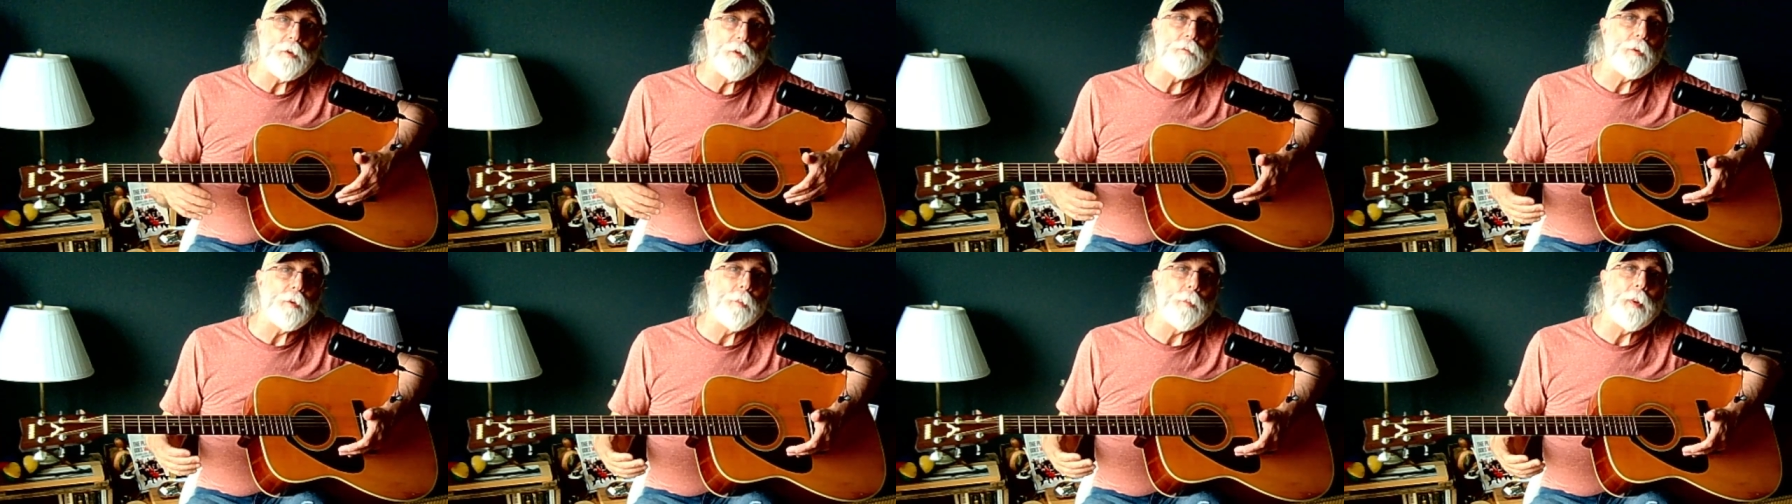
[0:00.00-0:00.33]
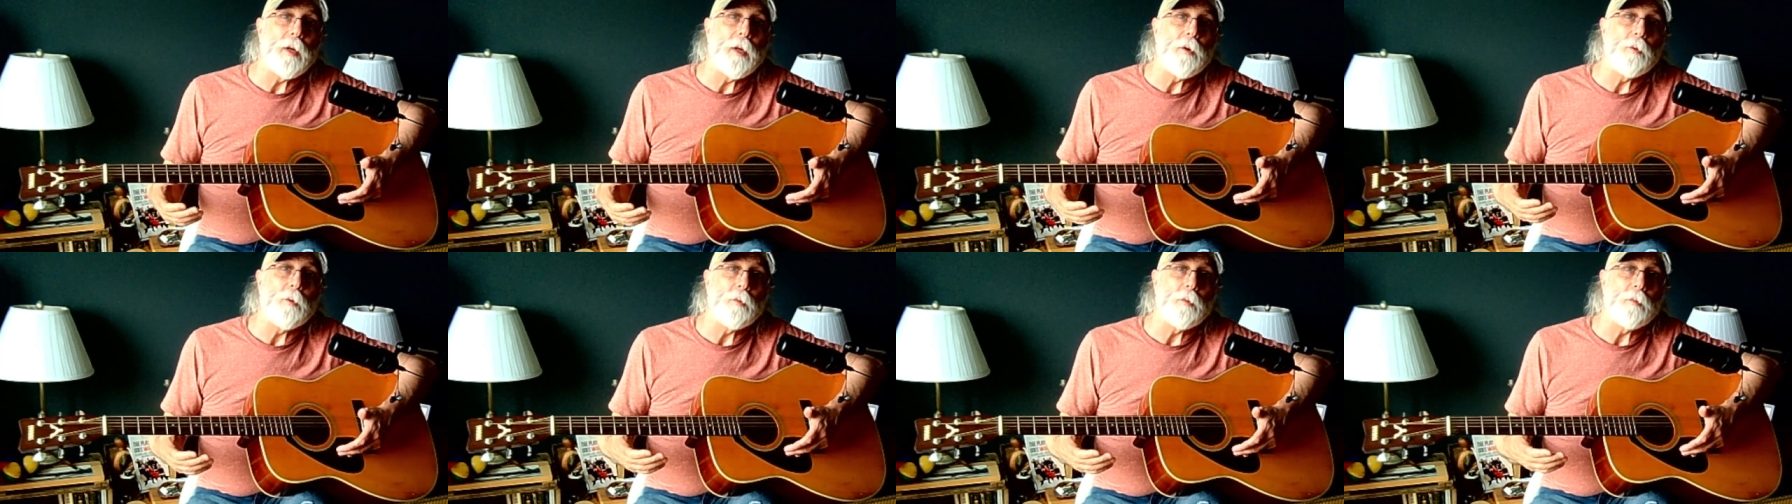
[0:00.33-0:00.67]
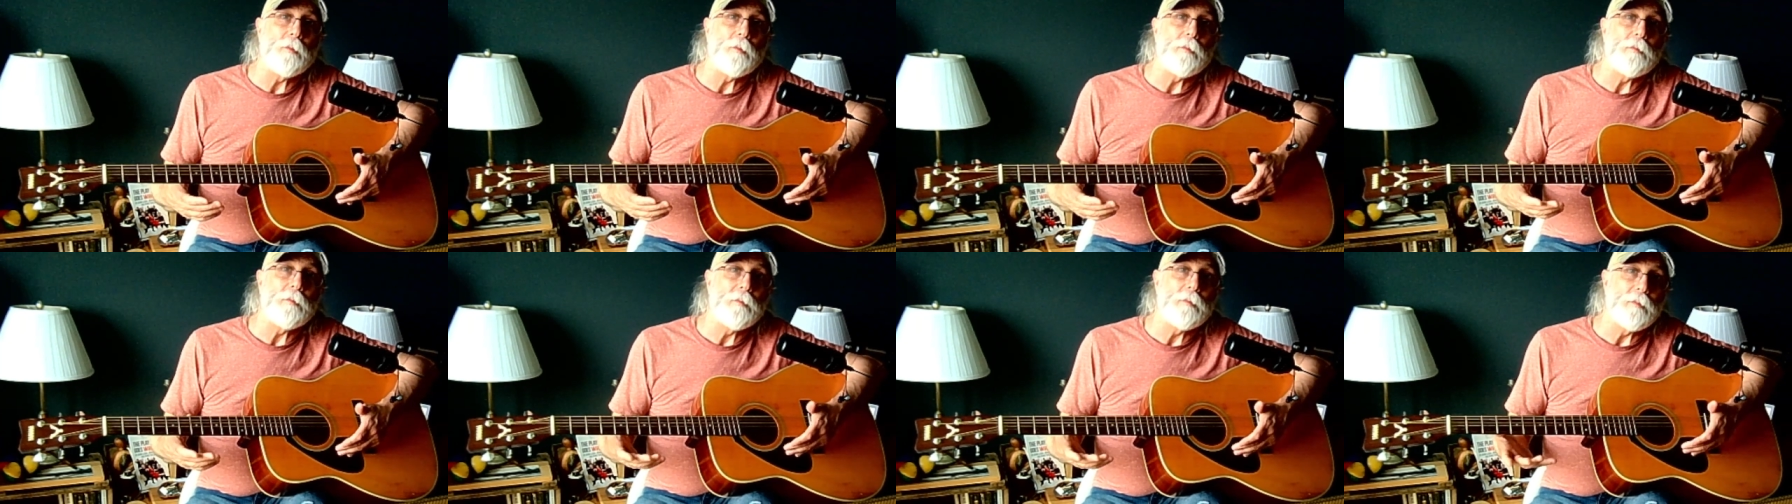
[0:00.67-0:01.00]
for my
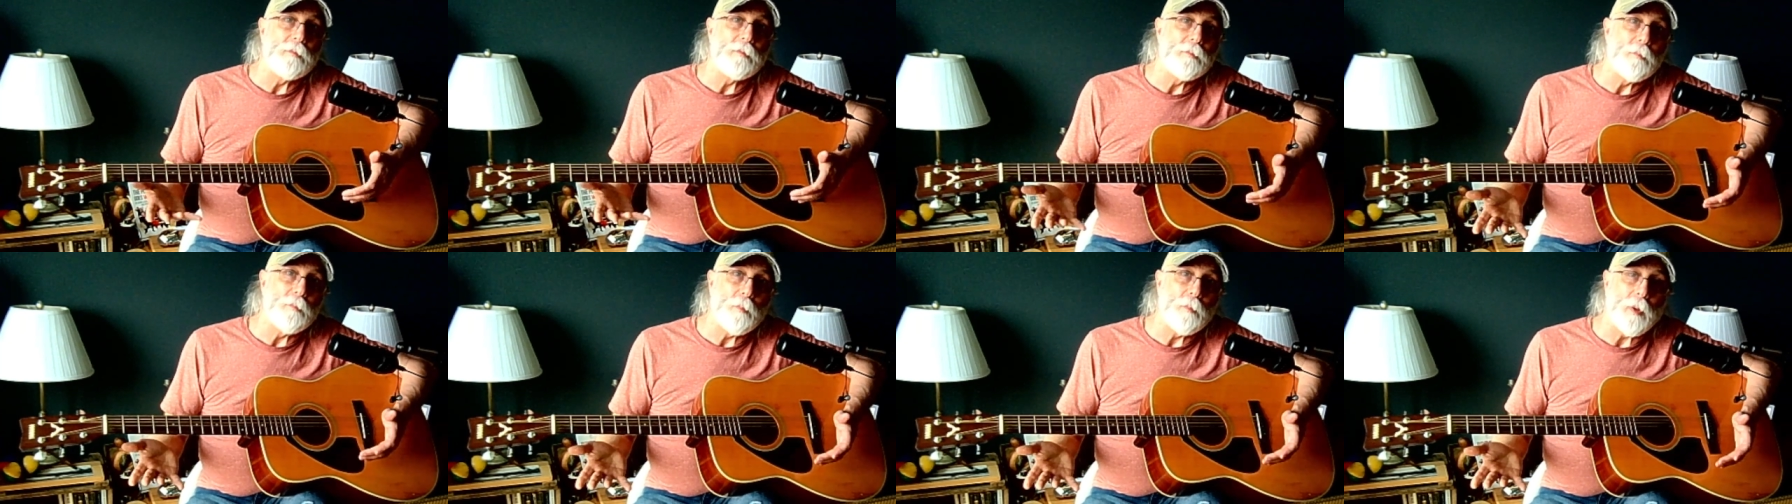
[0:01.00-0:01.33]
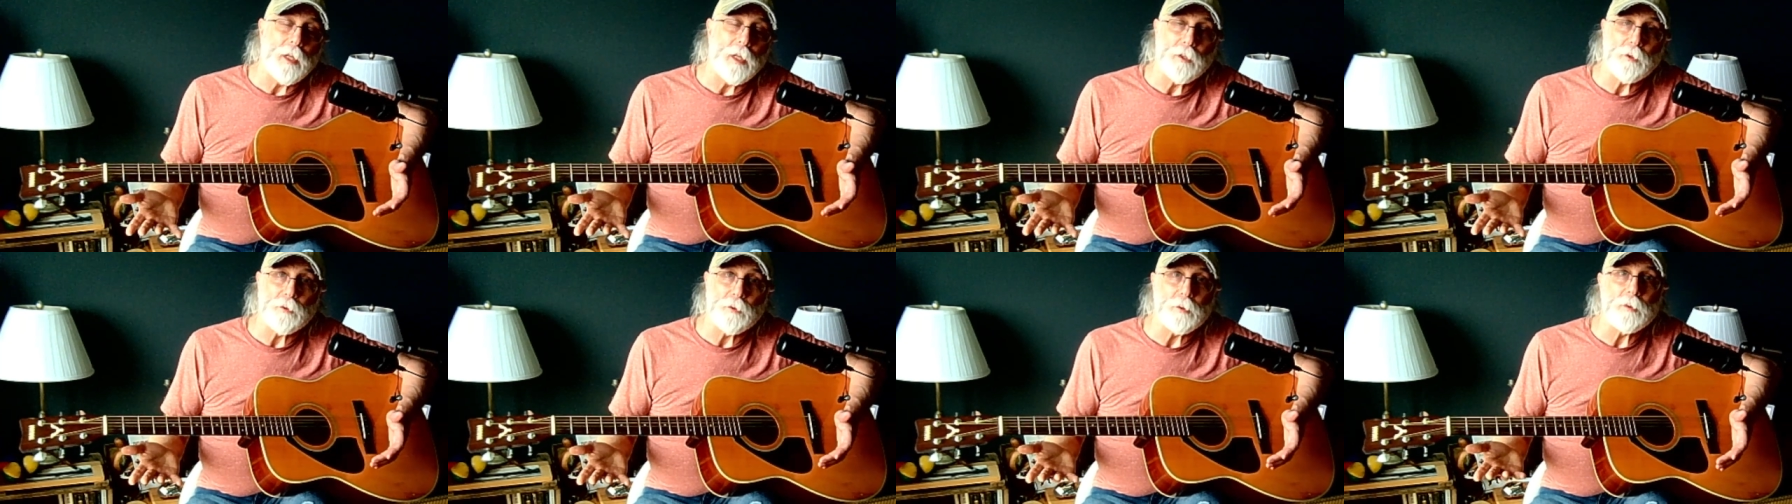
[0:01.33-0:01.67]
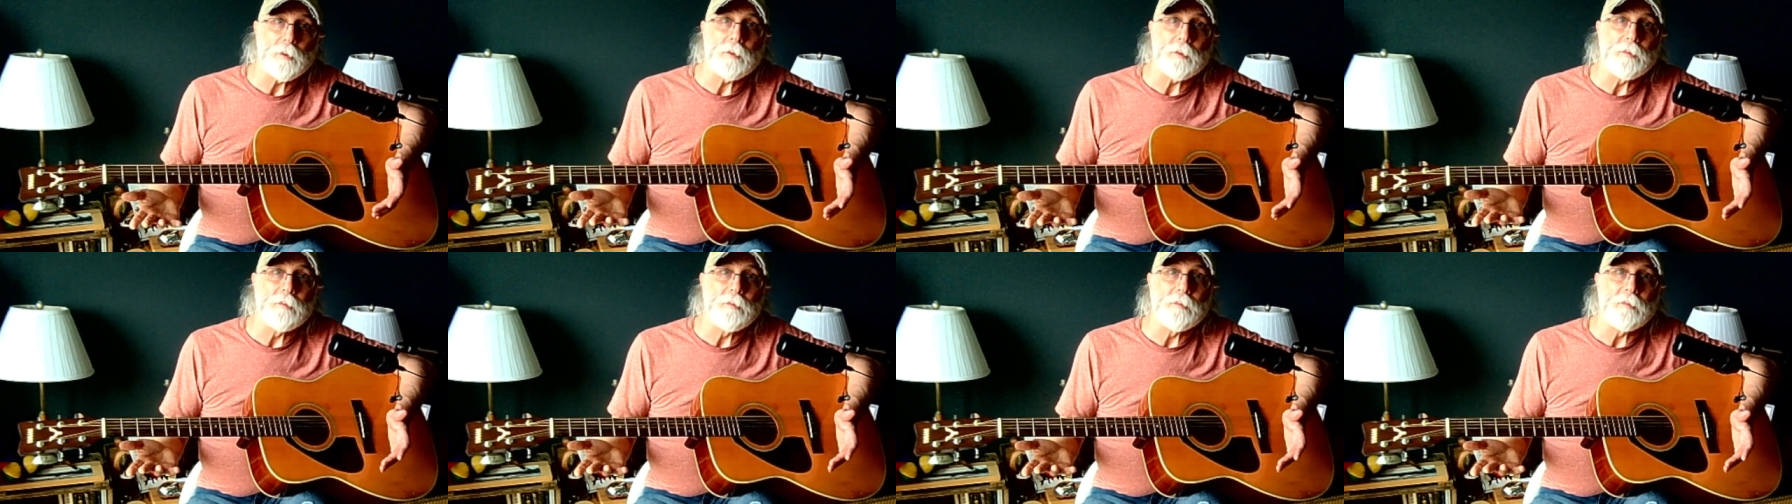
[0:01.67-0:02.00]
own
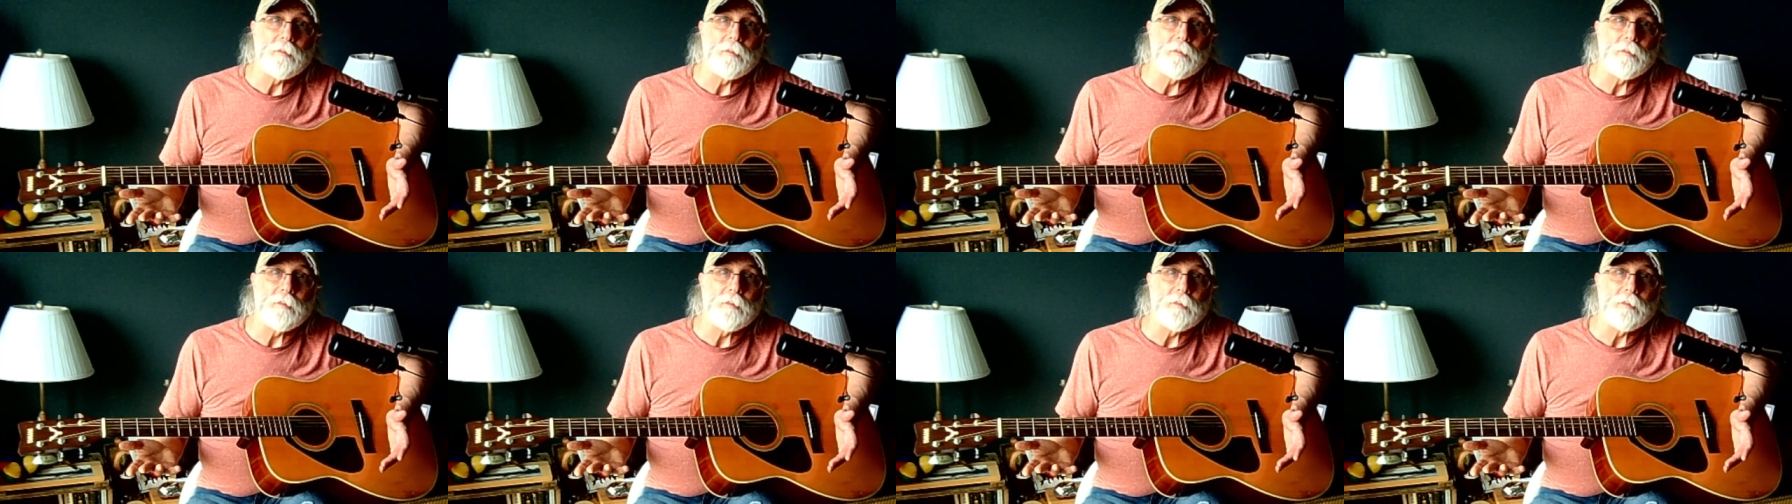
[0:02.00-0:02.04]
pleasure.